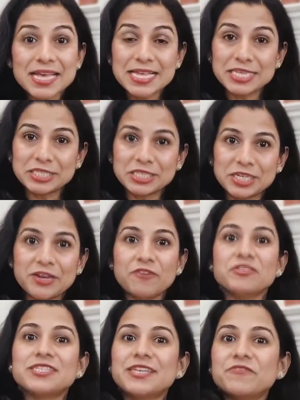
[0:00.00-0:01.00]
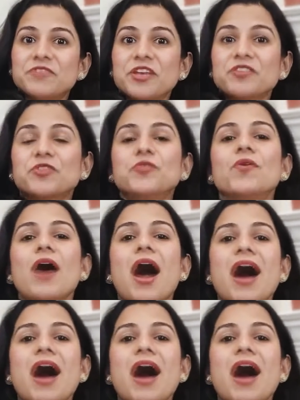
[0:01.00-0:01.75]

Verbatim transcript: Instead of sifting through